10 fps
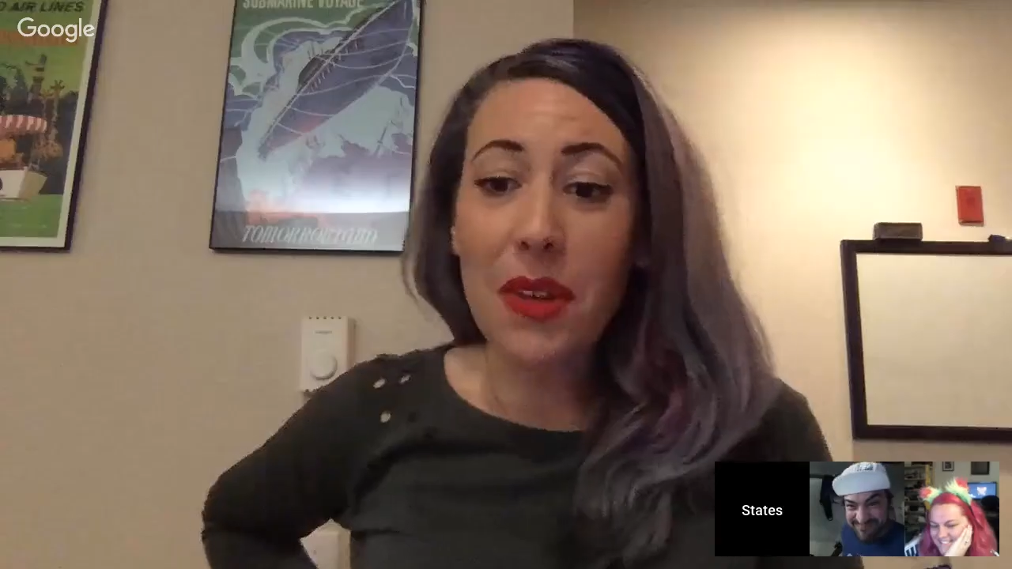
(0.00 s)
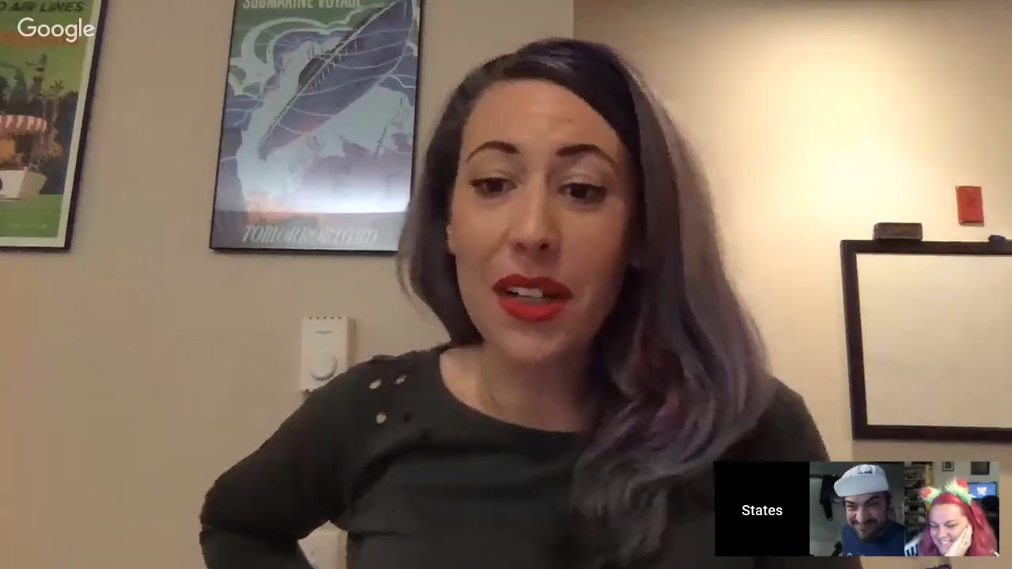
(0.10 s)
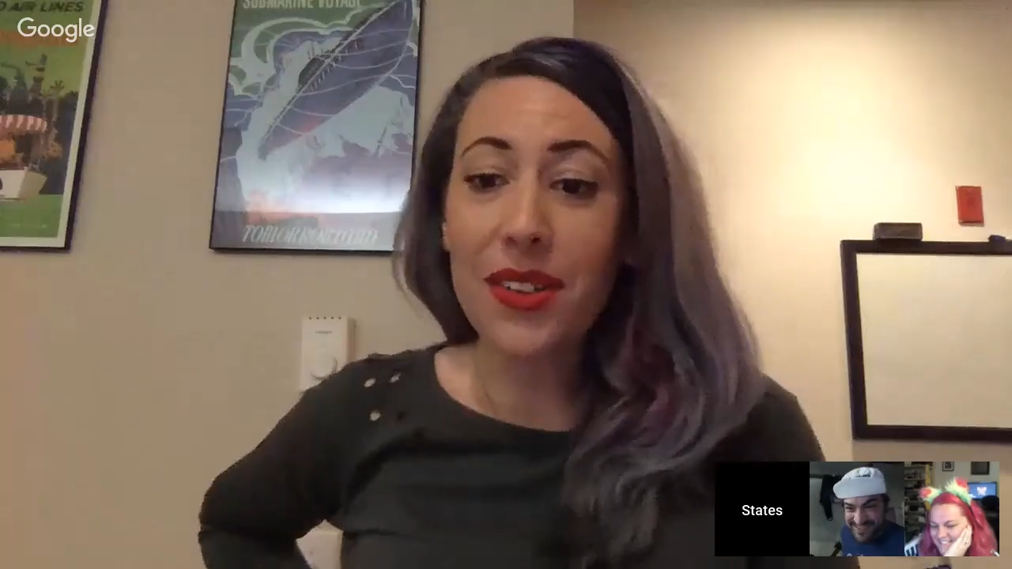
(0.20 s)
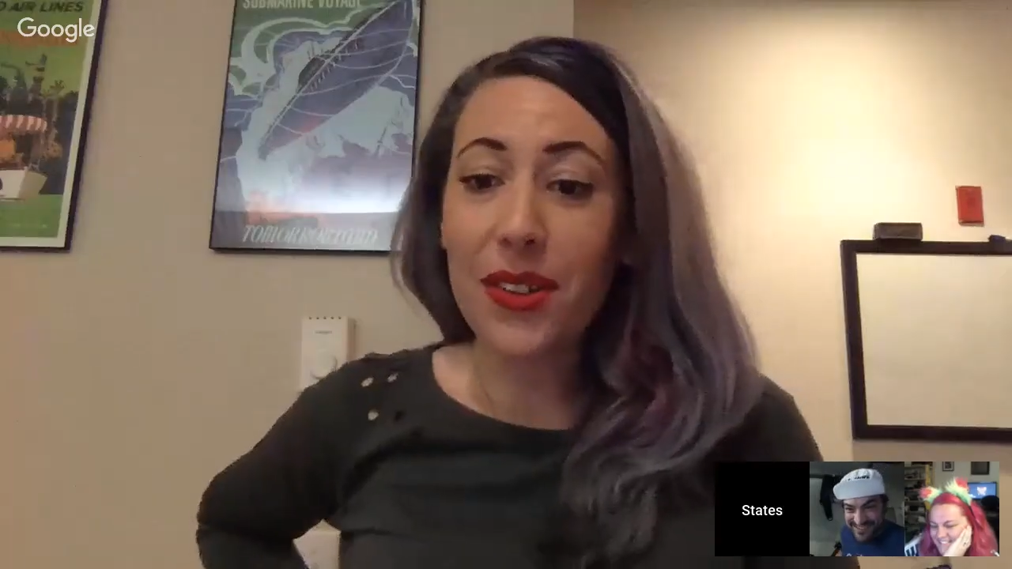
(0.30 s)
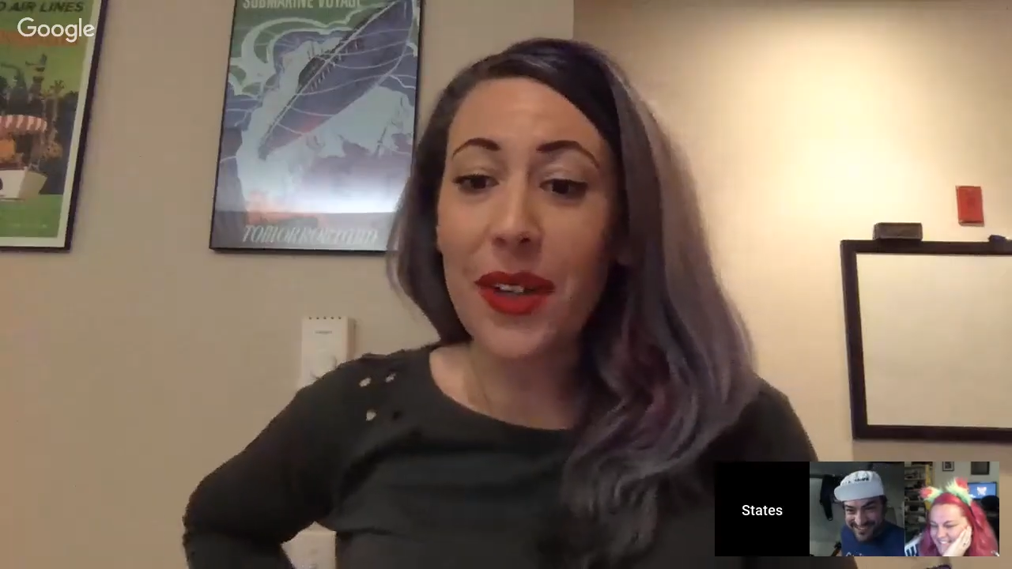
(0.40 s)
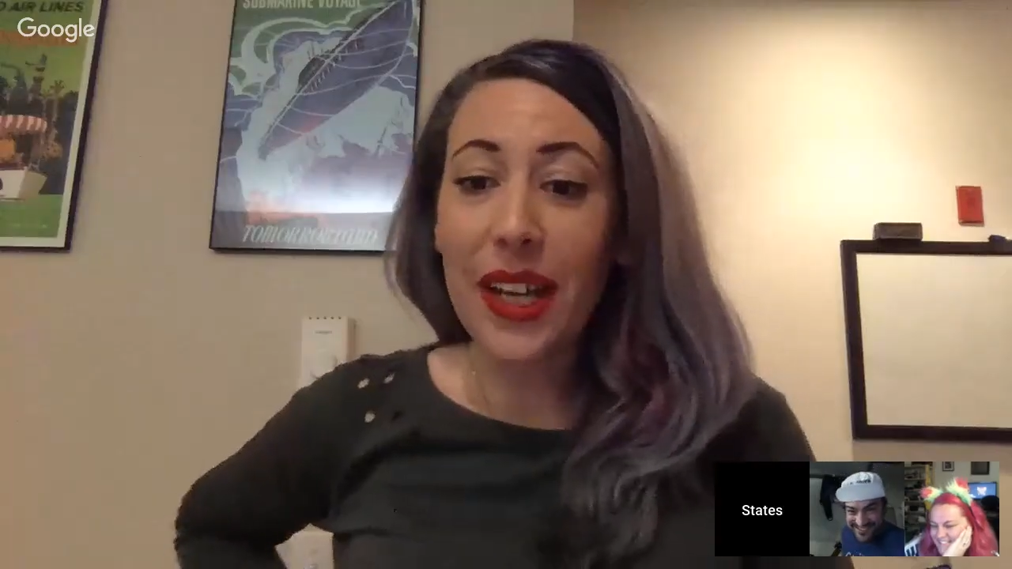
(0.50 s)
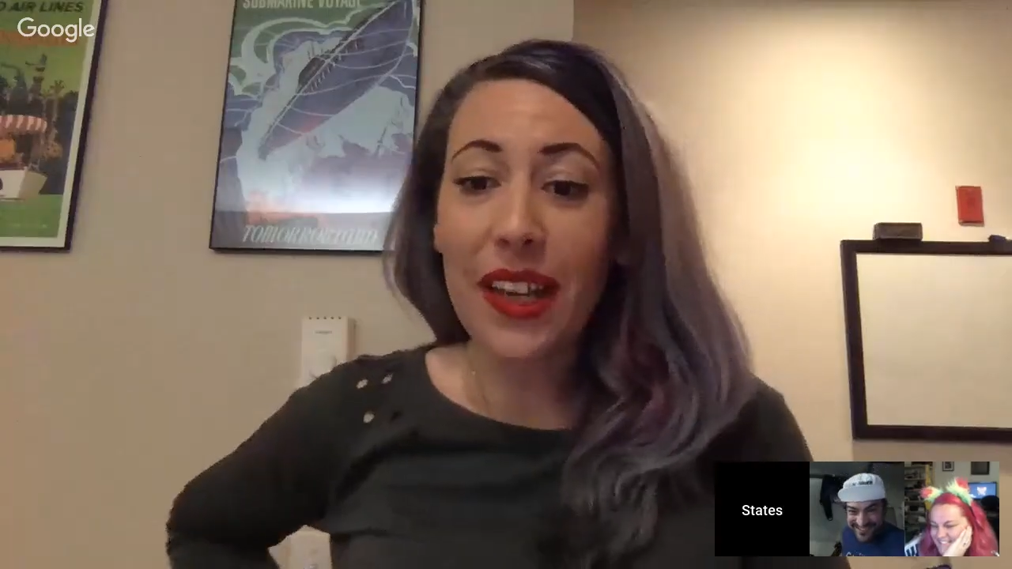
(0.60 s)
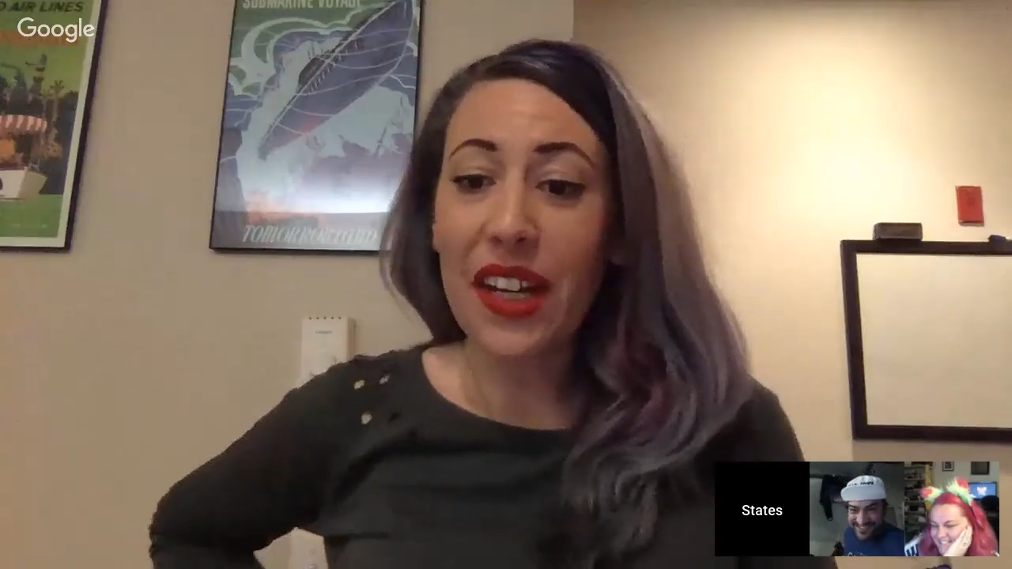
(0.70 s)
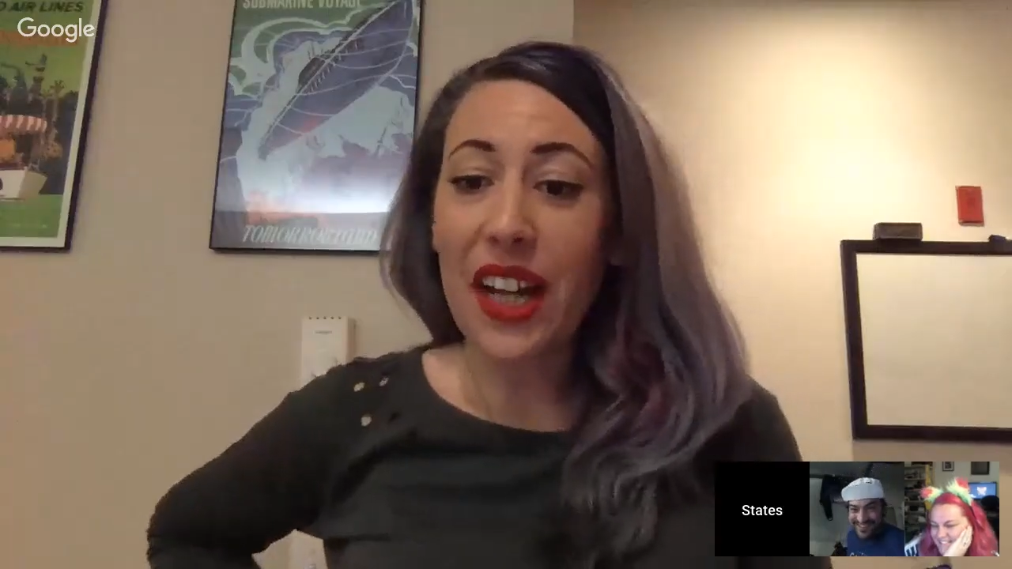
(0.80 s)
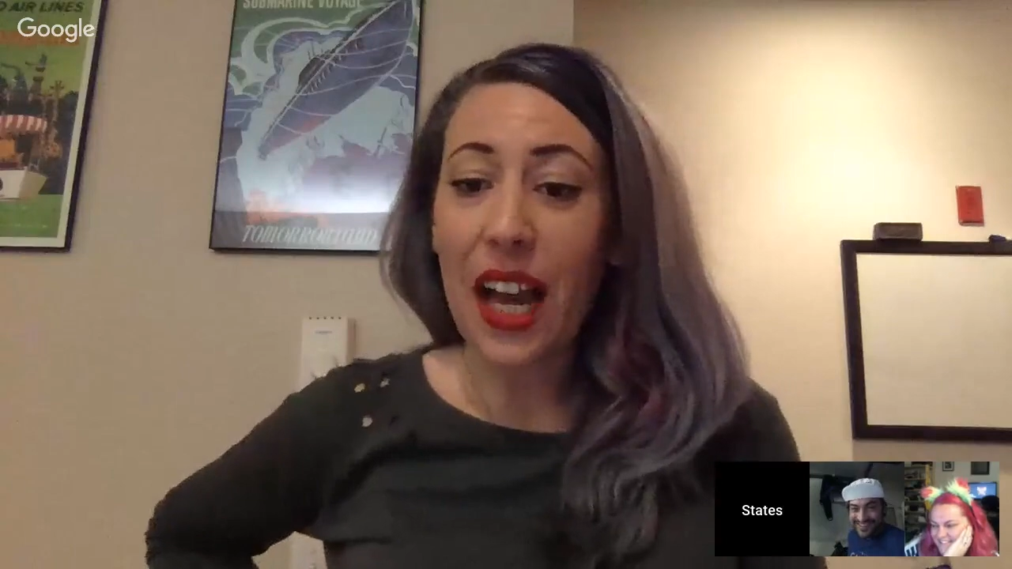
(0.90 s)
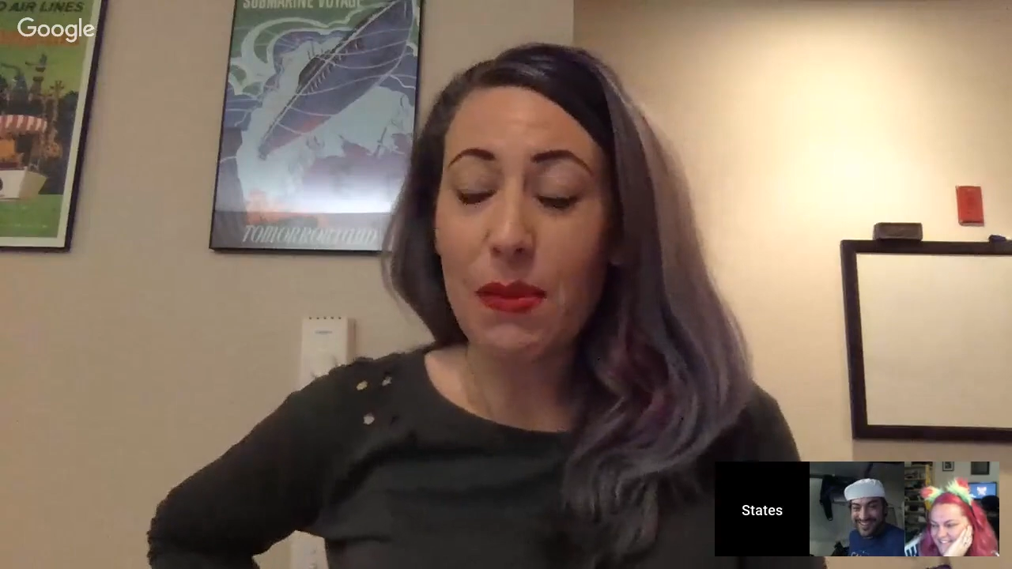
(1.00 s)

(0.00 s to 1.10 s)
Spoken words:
going to do it. Like,